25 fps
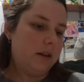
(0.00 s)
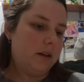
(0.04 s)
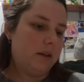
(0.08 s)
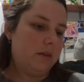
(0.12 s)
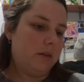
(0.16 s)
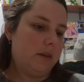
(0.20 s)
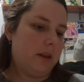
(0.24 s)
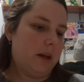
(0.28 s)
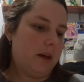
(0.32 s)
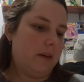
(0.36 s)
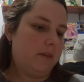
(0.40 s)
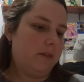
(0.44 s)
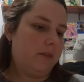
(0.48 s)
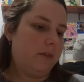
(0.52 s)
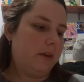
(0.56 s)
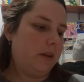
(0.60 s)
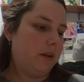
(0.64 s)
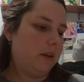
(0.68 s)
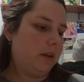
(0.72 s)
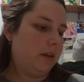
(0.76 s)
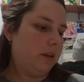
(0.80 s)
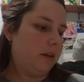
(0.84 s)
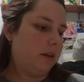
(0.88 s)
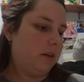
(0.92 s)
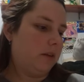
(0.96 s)
that
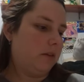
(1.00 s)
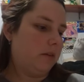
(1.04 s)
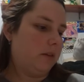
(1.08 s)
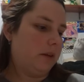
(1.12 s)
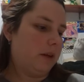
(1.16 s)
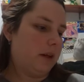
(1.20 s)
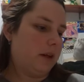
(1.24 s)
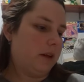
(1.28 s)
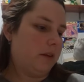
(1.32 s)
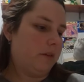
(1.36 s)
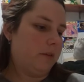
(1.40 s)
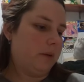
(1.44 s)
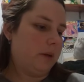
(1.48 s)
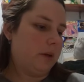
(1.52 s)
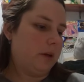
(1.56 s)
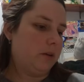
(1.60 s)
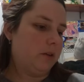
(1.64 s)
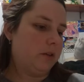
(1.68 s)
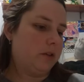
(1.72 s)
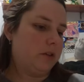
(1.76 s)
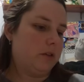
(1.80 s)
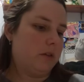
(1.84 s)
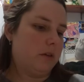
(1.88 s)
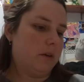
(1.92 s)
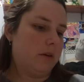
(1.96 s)
feeling you get of pure
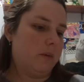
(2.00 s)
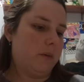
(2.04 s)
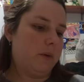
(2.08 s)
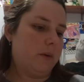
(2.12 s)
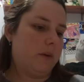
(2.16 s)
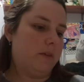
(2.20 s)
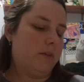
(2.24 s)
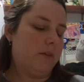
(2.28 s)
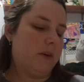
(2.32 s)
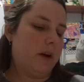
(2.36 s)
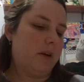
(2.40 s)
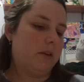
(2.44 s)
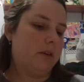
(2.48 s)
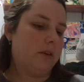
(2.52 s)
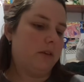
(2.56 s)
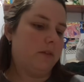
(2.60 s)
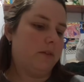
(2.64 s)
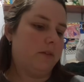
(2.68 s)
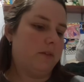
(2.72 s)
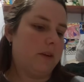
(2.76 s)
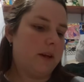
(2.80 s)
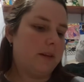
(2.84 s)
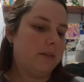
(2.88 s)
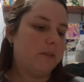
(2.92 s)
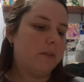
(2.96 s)
joy when you found your
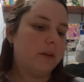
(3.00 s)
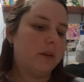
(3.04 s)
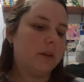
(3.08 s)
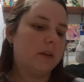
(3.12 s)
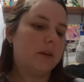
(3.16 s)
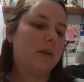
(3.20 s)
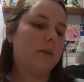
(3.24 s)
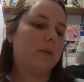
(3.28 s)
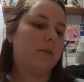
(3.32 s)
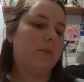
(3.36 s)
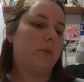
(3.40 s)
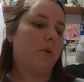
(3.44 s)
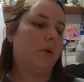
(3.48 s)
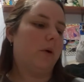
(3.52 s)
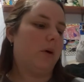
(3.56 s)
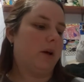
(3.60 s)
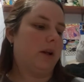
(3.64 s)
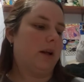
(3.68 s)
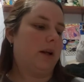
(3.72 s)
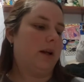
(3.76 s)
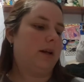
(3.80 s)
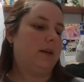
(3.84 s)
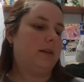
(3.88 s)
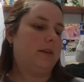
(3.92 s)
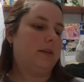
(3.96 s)
favorite
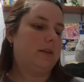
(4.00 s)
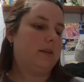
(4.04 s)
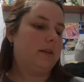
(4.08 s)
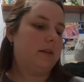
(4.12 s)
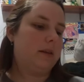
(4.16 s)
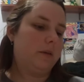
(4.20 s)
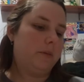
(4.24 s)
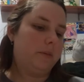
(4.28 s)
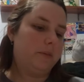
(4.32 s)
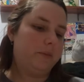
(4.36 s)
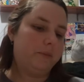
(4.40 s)
products.